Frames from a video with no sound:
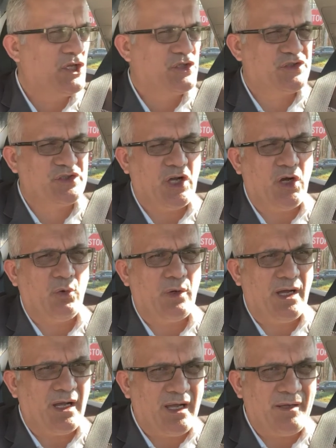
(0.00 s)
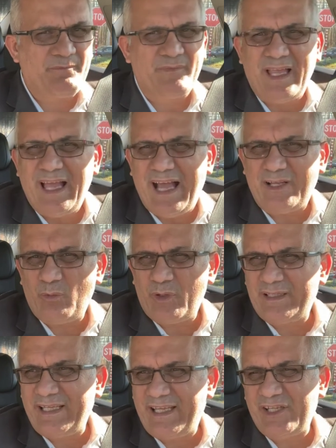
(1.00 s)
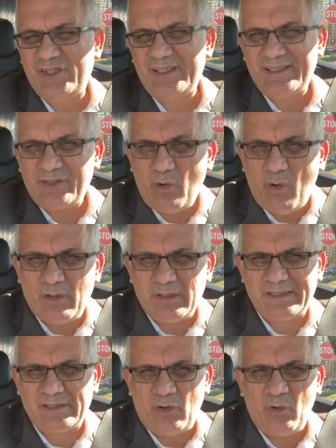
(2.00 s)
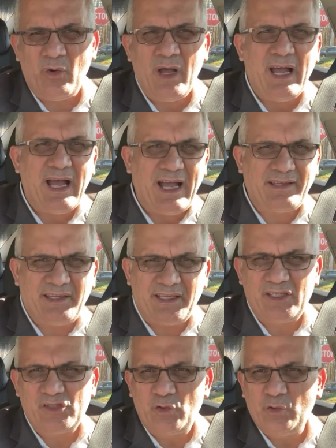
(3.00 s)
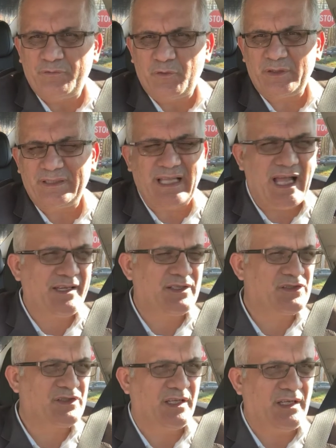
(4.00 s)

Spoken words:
So I don't want to take a chance. And also, I think it's good for the tires.